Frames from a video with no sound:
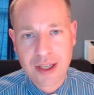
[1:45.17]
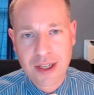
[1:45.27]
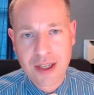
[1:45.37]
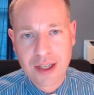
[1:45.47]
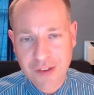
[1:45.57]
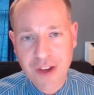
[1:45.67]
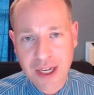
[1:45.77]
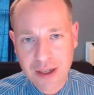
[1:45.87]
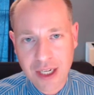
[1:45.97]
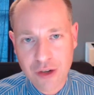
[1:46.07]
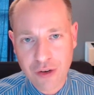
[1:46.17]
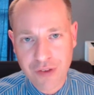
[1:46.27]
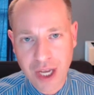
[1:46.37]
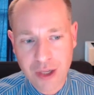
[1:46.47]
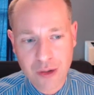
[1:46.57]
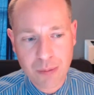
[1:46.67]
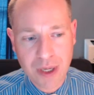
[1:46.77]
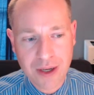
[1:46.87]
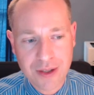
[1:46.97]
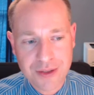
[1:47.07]
significantly undervalued
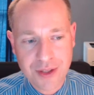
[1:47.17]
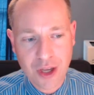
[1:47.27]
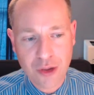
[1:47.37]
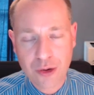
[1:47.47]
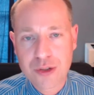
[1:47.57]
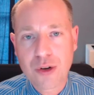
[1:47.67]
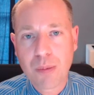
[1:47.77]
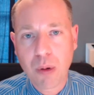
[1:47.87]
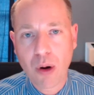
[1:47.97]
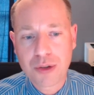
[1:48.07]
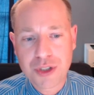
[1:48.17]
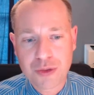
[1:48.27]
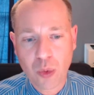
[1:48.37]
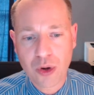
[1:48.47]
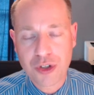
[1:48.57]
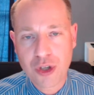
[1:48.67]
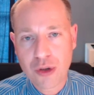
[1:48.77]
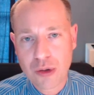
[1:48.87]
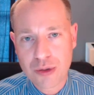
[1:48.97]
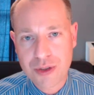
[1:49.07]
because the other two approaches weren't
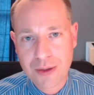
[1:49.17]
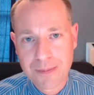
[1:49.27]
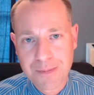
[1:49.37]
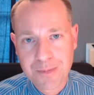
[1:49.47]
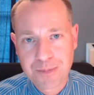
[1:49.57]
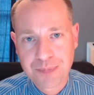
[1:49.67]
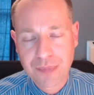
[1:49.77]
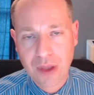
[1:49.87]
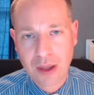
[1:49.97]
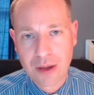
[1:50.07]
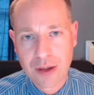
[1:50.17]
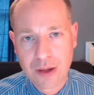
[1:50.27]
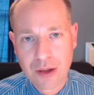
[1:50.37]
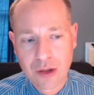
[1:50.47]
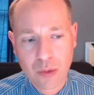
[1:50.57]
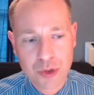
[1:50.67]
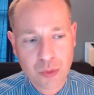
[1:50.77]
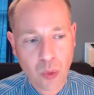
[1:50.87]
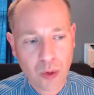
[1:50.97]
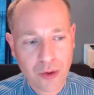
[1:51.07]
used, which
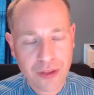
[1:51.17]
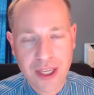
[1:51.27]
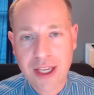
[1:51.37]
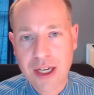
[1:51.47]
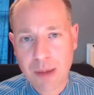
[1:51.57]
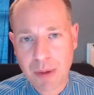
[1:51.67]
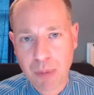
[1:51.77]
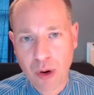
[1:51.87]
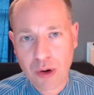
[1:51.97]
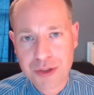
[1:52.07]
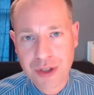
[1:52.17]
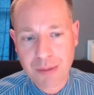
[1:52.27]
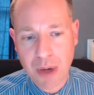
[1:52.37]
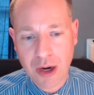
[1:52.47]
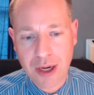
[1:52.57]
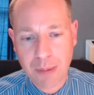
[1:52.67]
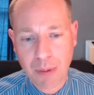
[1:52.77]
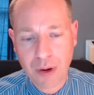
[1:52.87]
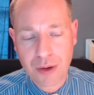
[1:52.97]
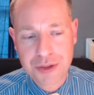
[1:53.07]
were the income approach and the market
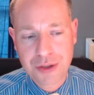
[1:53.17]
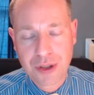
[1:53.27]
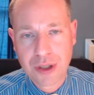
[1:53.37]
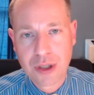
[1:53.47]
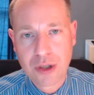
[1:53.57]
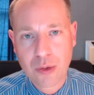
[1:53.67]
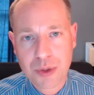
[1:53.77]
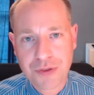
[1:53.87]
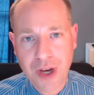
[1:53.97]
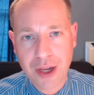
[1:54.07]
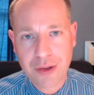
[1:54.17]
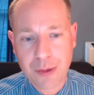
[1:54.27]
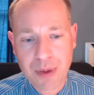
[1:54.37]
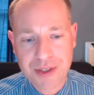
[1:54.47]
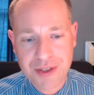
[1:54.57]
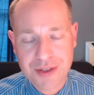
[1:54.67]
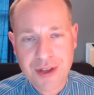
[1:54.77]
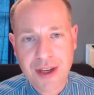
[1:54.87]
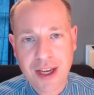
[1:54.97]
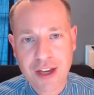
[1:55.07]
approach, which valued the business
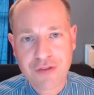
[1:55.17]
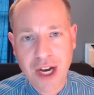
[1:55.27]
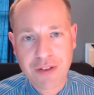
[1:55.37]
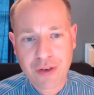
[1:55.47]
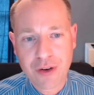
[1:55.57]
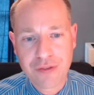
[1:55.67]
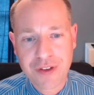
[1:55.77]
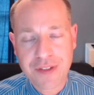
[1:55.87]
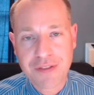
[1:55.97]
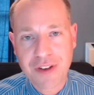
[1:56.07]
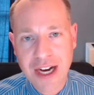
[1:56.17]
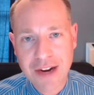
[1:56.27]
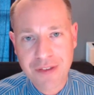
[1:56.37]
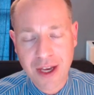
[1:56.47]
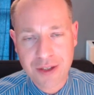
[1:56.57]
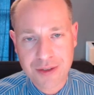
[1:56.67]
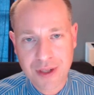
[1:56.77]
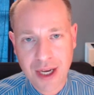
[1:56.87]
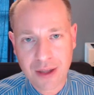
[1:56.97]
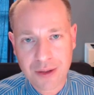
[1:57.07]
at
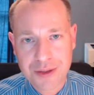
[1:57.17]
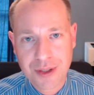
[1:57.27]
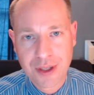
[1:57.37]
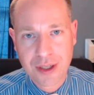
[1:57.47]
$555,000,